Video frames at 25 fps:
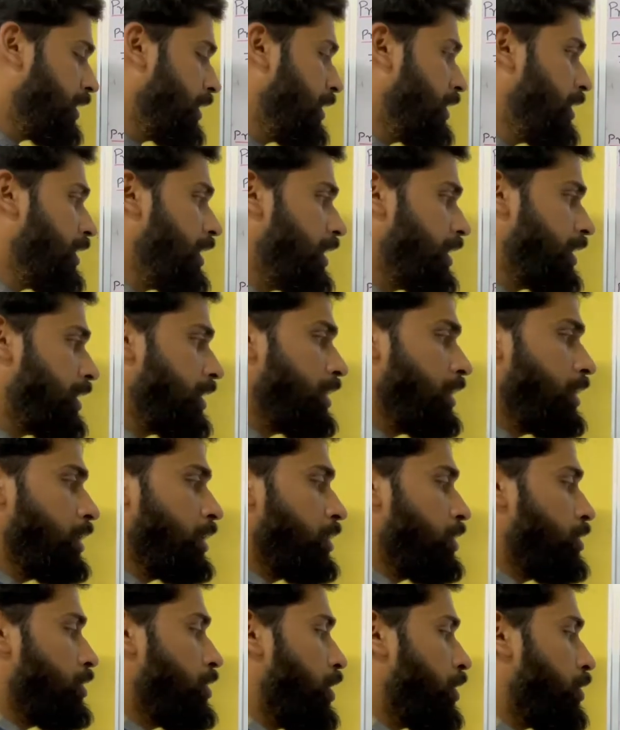Here
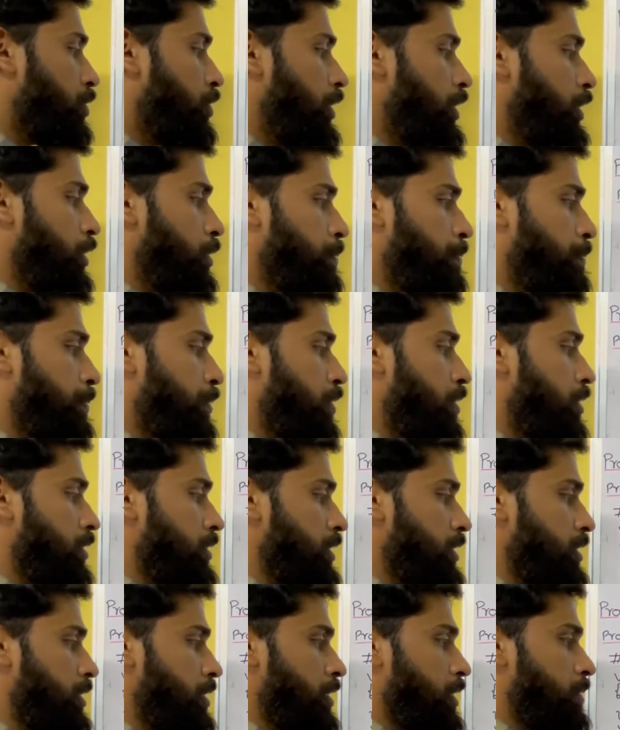you are going to
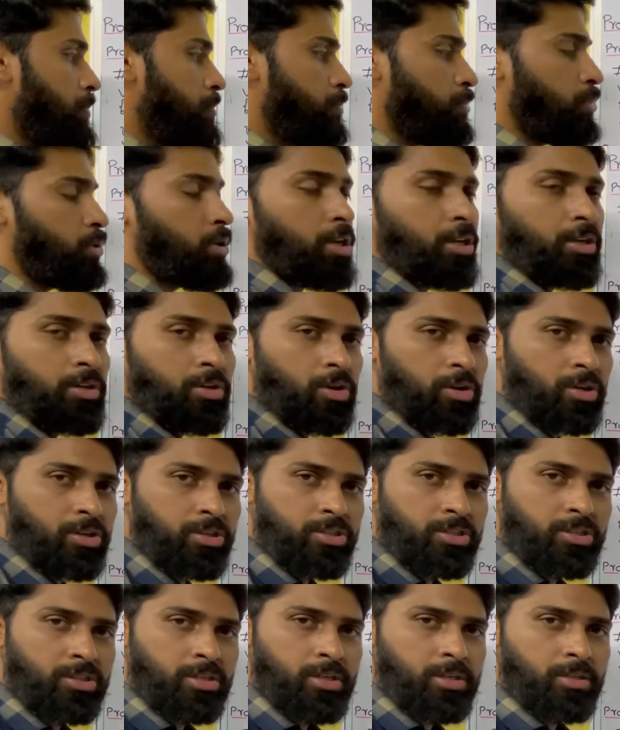process some boolean
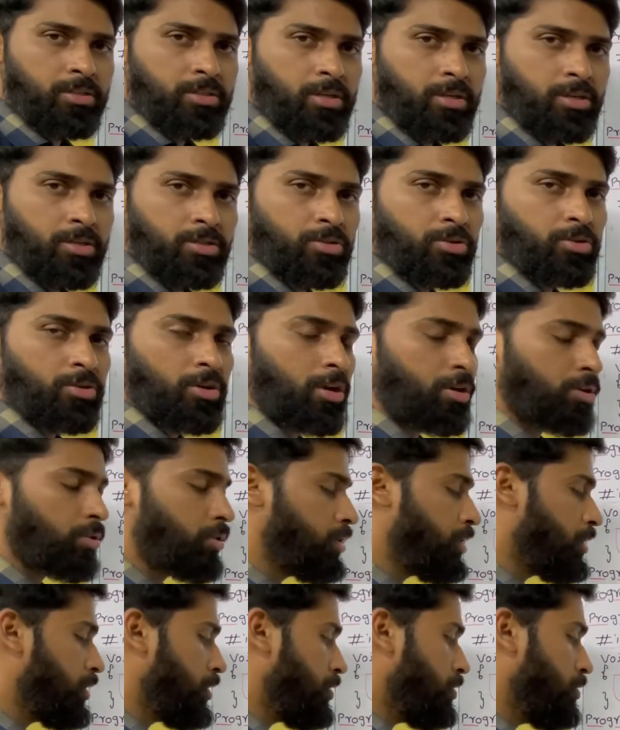constants. So you are
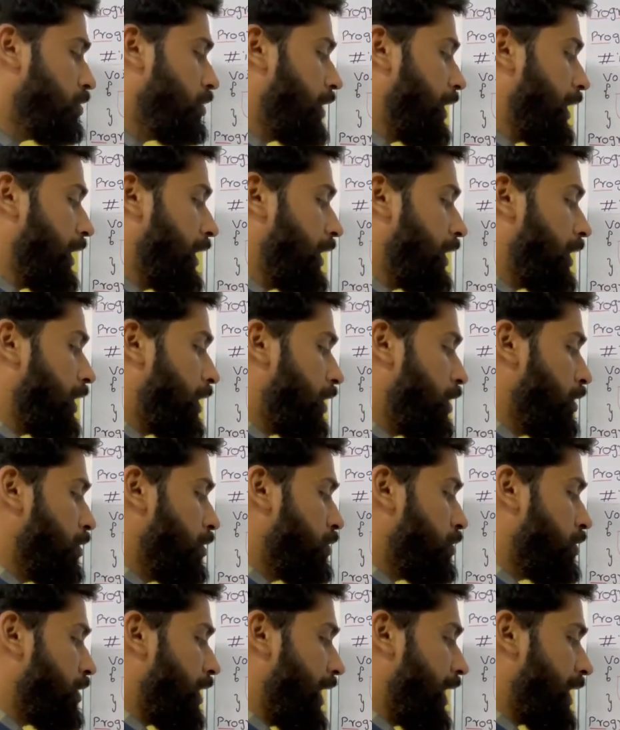going to
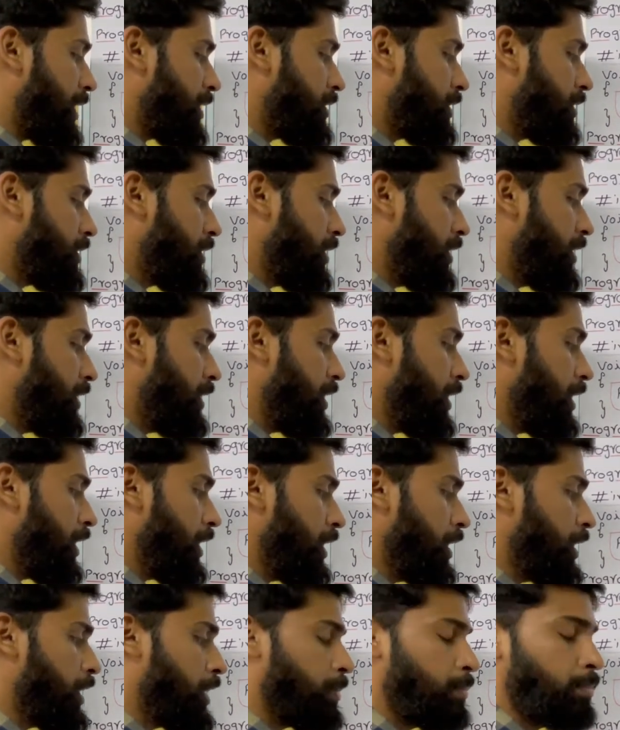include
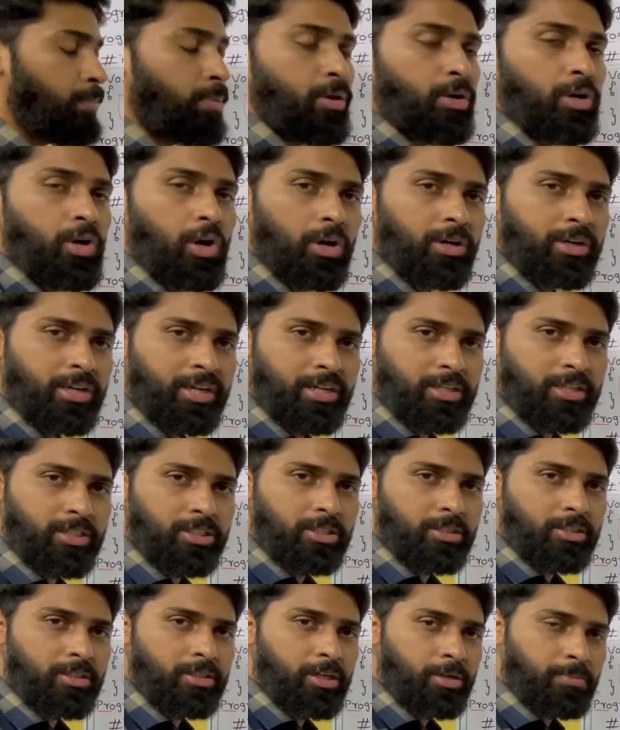std
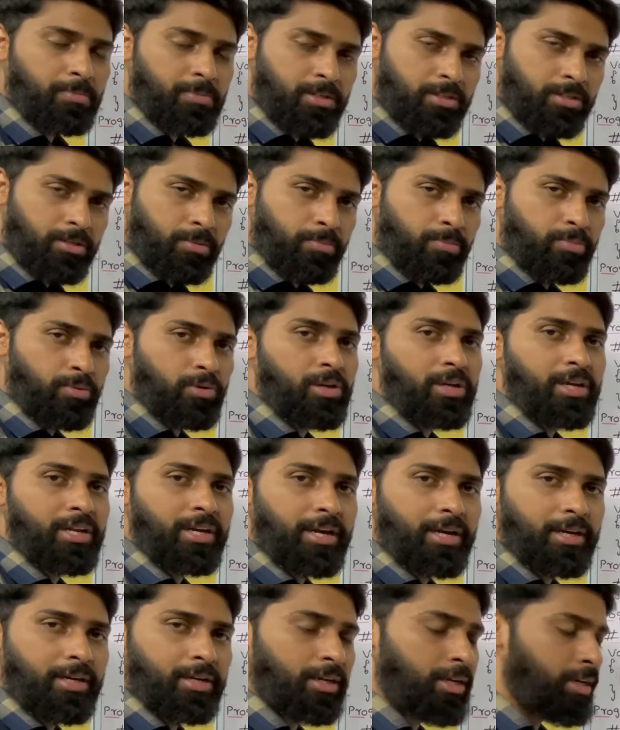bool.h. That means a
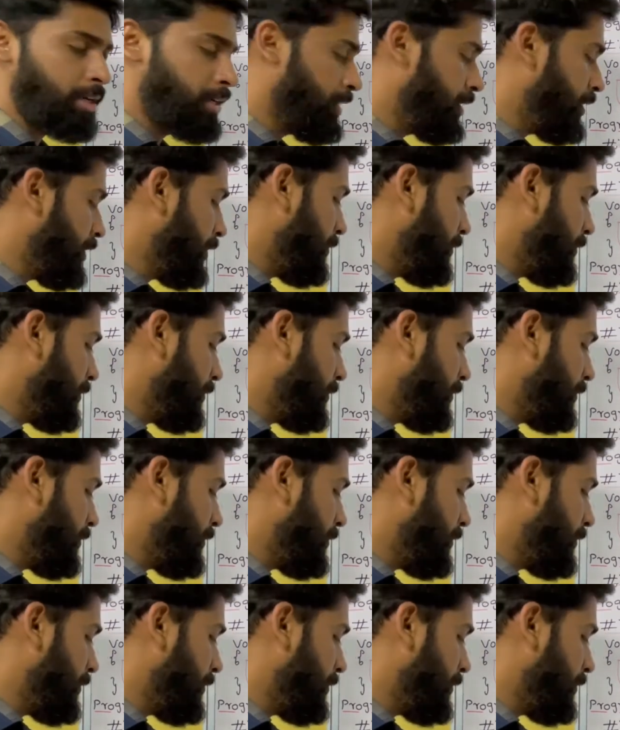boolean header.